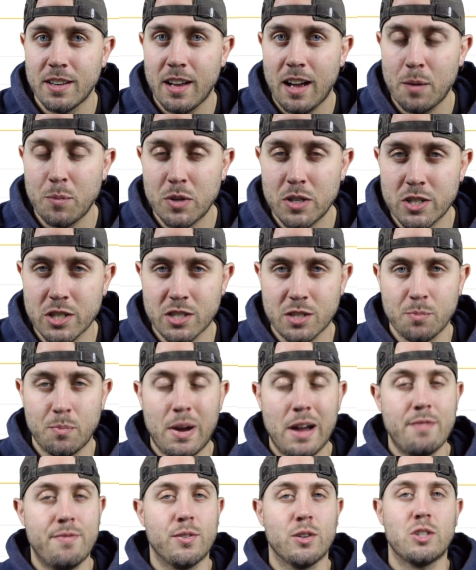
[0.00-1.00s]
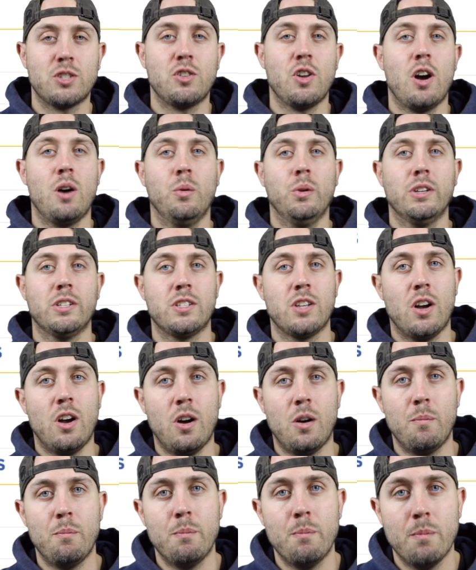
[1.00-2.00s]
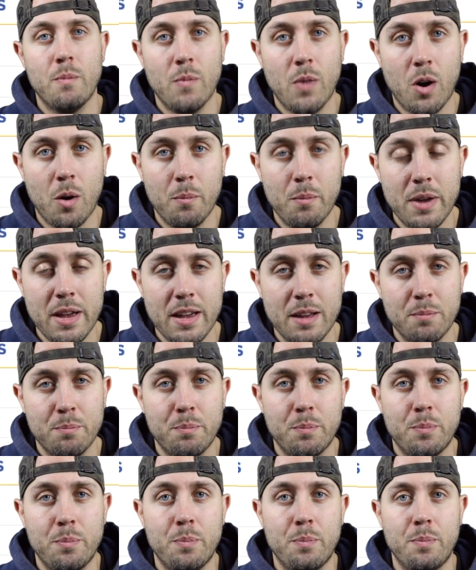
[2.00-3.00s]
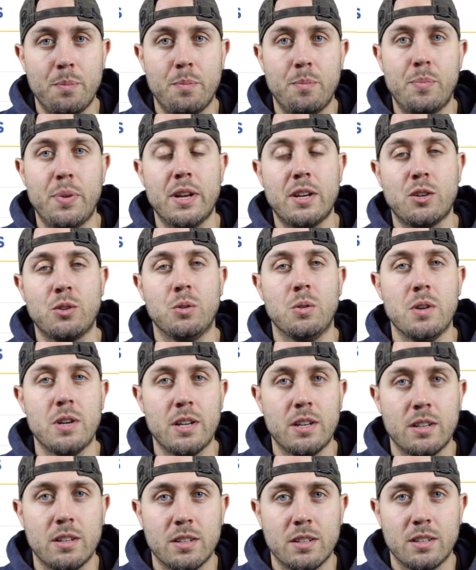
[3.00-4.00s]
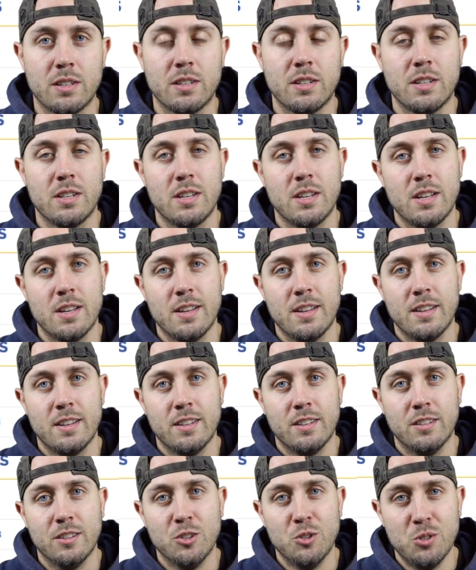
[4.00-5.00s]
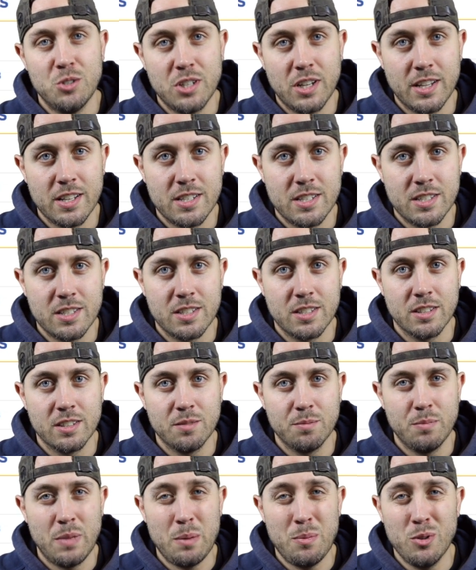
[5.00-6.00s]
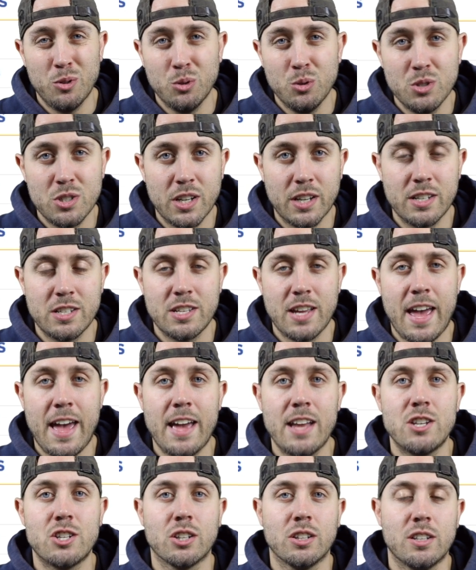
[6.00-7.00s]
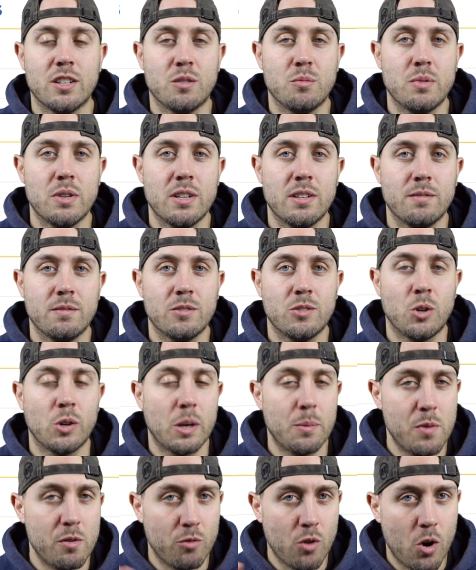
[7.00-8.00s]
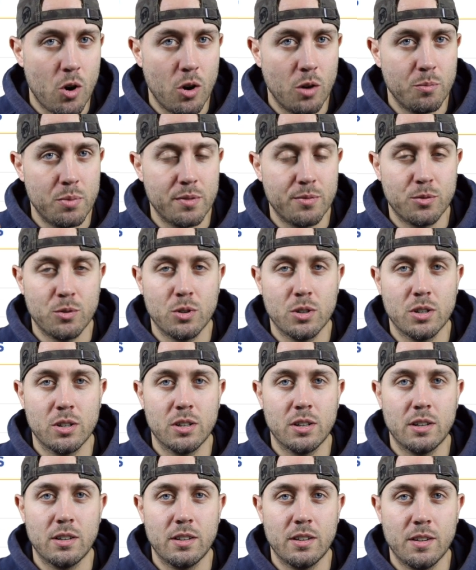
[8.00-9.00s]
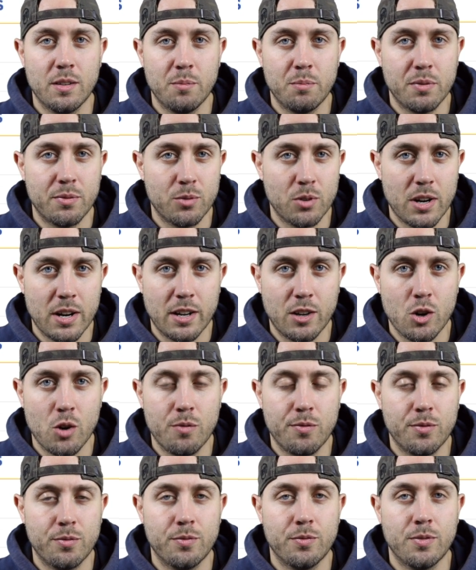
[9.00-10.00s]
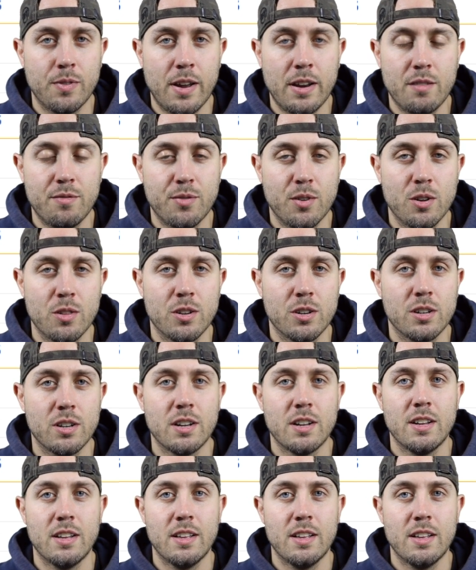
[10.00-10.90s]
I mean, just my first thought was, oh man, Bitcoin losing its, maybe losing its edge a little bit. Don't get me wrong, before I go any further,